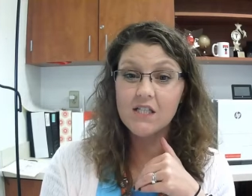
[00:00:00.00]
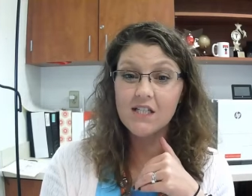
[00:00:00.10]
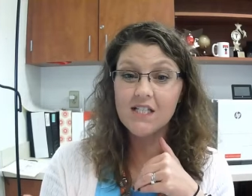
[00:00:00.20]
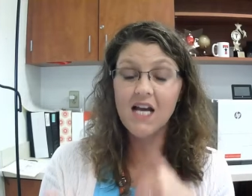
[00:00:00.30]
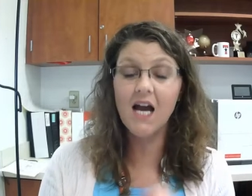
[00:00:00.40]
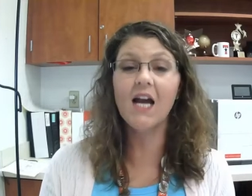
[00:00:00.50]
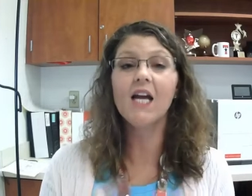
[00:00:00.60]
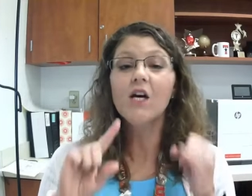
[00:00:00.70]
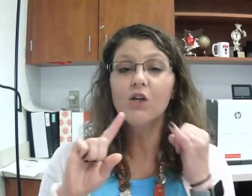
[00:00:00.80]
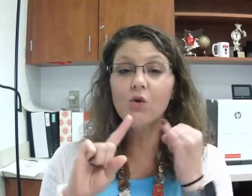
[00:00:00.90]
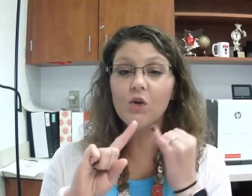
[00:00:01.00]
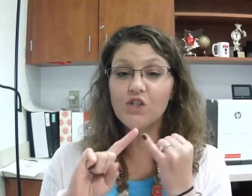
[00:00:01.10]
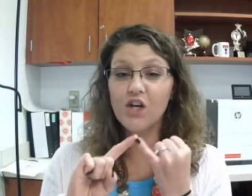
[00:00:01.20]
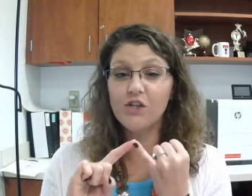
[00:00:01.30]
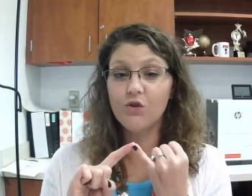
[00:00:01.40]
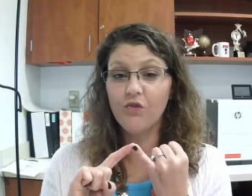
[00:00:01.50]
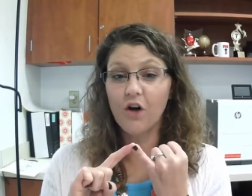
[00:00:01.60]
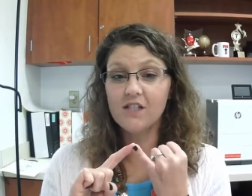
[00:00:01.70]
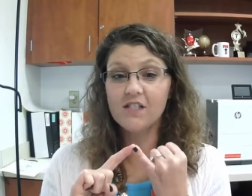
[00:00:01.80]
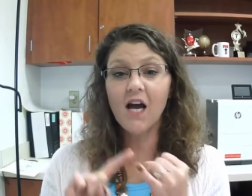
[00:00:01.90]
TSI. You can change your
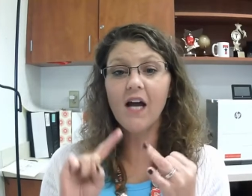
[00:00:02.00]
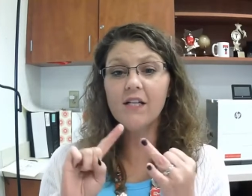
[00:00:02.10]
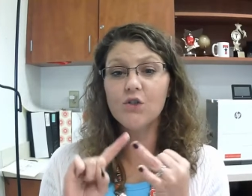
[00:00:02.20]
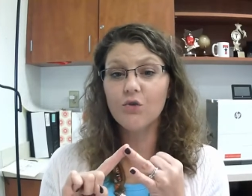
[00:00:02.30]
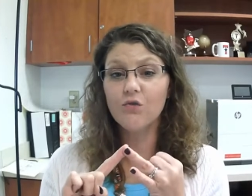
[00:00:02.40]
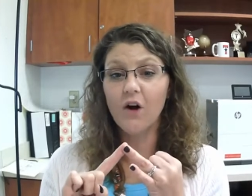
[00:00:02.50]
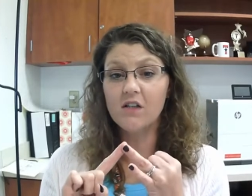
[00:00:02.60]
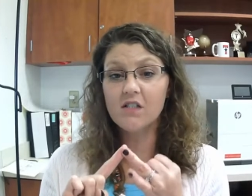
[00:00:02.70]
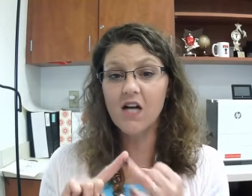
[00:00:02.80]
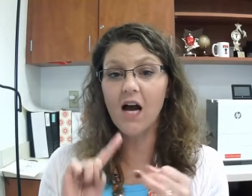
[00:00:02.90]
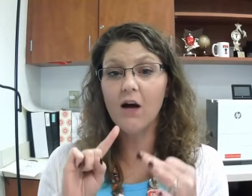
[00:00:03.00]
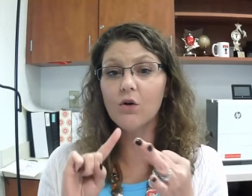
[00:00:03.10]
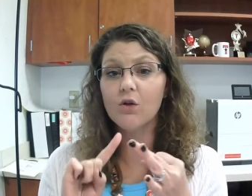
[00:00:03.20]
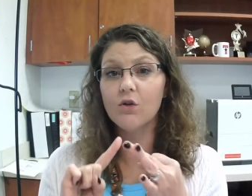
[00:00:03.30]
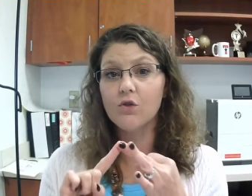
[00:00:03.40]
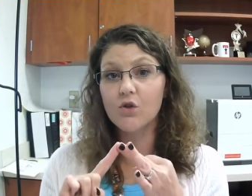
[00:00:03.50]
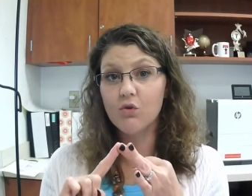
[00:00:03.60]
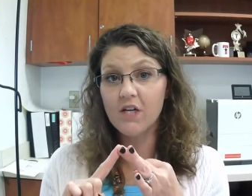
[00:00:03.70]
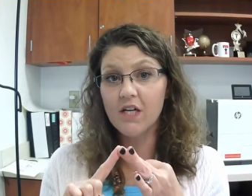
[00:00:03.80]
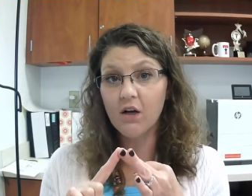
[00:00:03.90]
font size, your font style, your
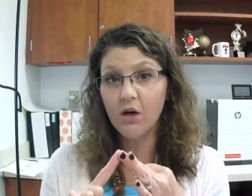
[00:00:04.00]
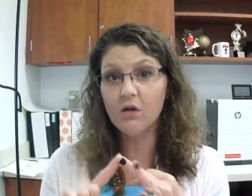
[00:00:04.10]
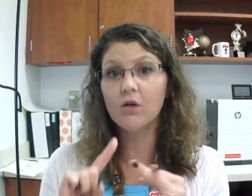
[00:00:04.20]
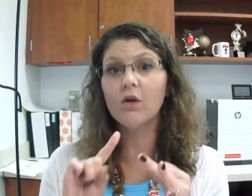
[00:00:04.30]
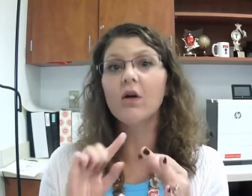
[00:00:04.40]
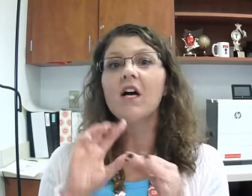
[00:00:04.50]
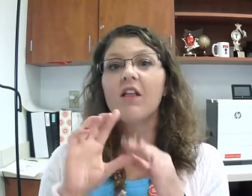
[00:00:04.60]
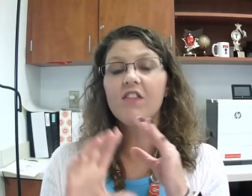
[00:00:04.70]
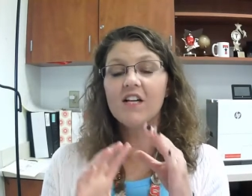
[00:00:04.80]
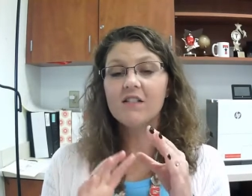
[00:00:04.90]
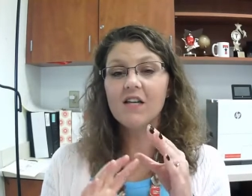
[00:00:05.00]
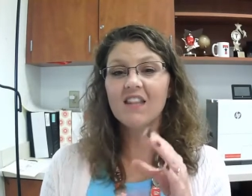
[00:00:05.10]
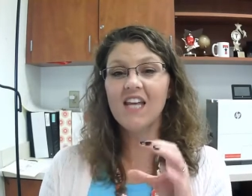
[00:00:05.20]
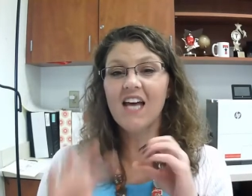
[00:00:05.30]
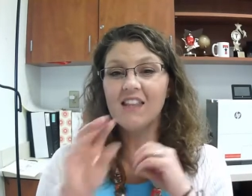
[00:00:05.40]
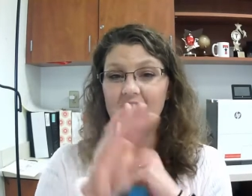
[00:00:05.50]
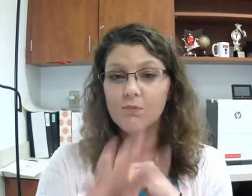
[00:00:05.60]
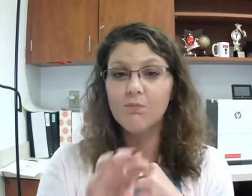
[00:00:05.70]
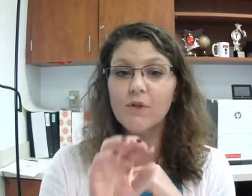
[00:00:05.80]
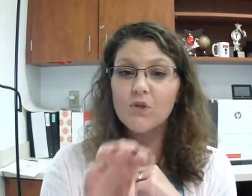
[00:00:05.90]
screen color, things like that. That's
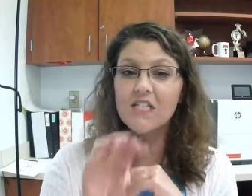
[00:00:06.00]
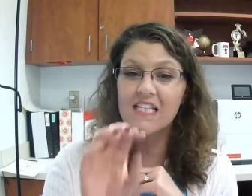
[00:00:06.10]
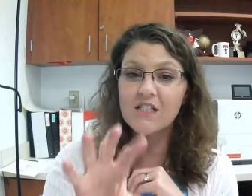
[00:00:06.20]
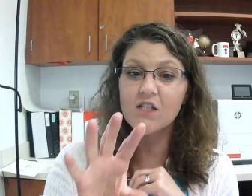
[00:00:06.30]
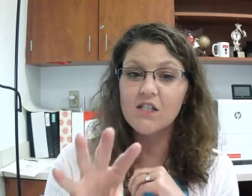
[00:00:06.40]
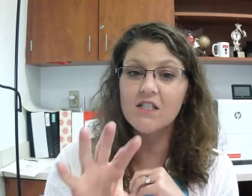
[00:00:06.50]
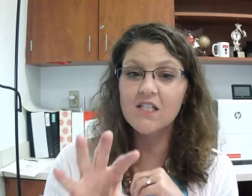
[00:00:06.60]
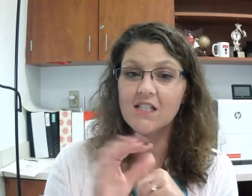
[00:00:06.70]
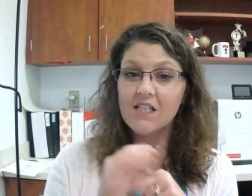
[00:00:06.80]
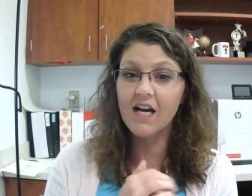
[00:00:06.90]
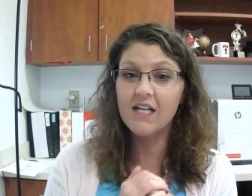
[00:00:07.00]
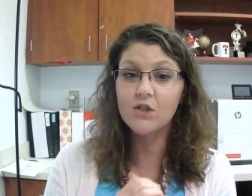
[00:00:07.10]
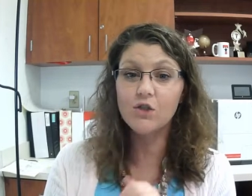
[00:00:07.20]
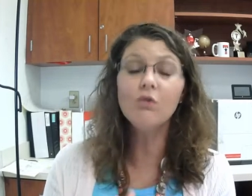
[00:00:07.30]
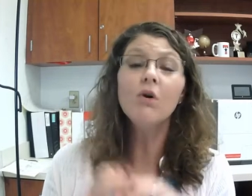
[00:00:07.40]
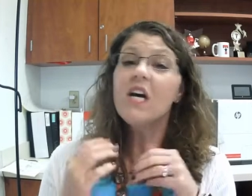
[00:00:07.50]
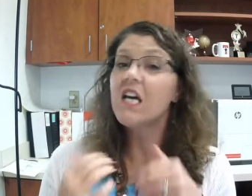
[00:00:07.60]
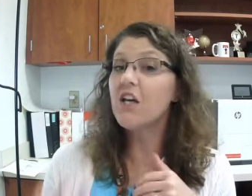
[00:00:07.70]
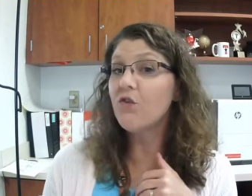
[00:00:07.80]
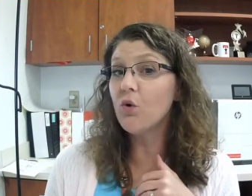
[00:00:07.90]
built into the TSIA2.
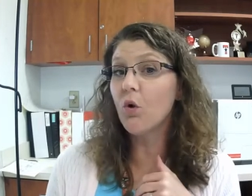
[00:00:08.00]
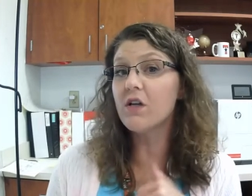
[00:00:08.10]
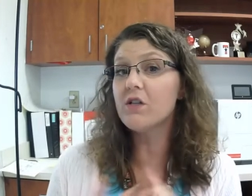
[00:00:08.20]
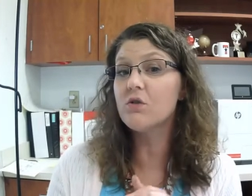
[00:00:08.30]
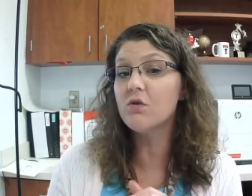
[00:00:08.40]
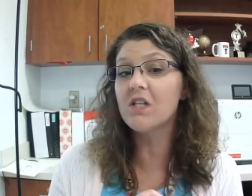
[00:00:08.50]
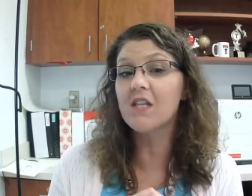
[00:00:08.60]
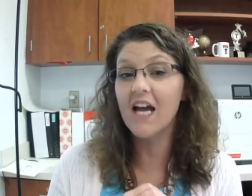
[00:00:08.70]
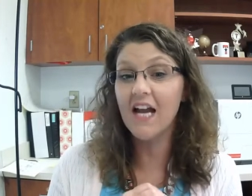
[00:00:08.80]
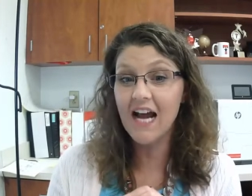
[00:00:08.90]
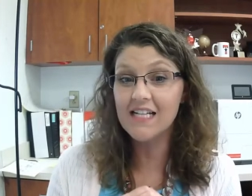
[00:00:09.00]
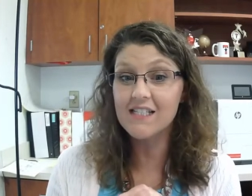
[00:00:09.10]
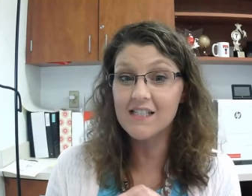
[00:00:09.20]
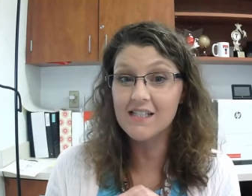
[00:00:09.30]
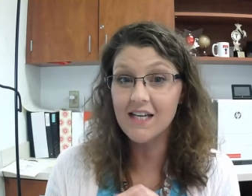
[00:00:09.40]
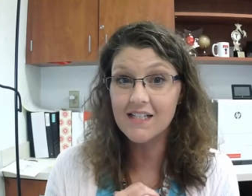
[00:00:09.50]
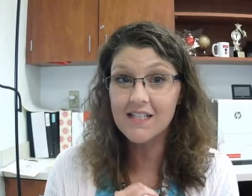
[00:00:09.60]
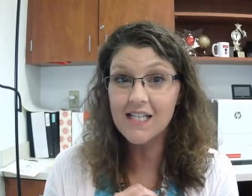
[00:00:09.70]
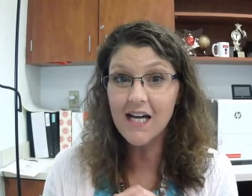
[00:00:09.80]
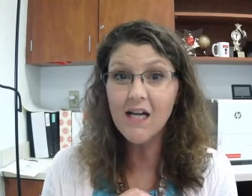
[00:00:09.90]
If you are a student that has
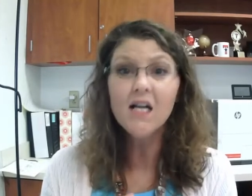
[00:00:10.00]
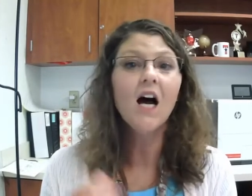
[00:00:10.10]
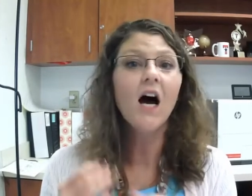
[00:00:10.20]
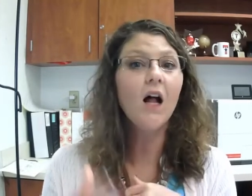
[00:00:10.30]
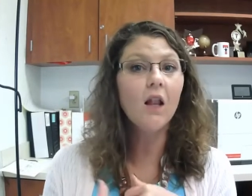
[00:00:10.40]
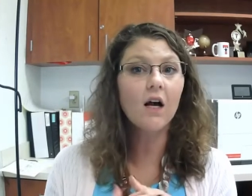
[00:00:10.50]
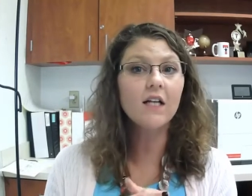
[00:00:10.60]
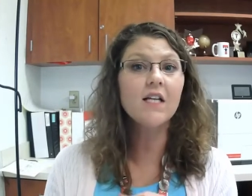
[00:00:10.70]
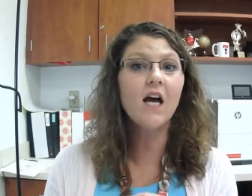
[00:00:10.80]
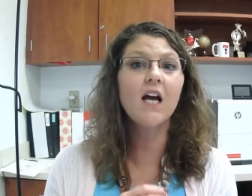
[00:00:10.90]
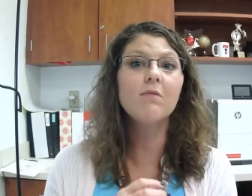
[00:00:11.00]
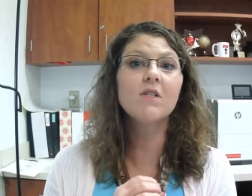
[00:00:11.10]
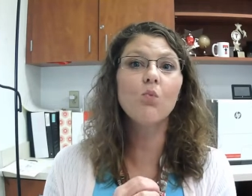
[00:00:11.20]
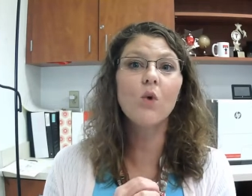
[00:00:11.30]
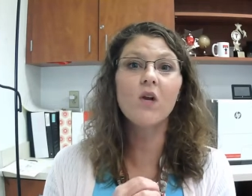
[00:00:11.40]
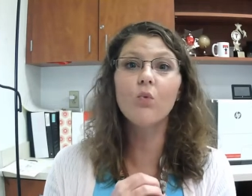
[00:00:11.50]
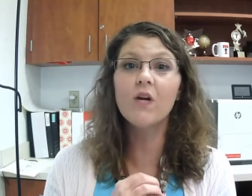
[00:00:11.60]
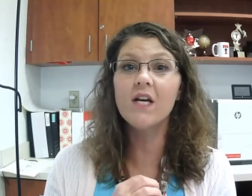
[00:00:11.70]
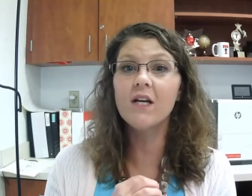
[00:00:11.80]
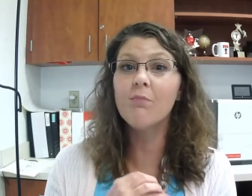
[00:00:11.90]
dyslexia, a lot of times we
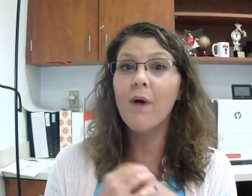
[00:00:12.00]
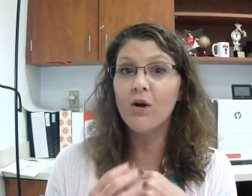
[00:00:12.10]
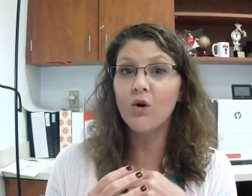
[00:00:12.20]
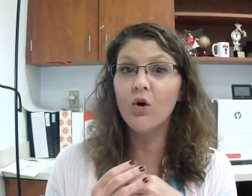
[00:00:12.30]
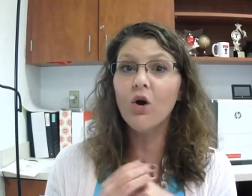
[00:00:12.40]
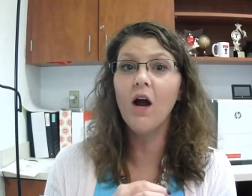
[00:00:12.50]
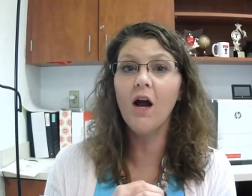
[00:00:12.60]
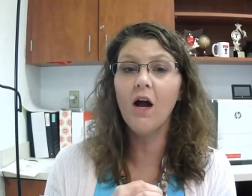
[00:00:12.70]
read better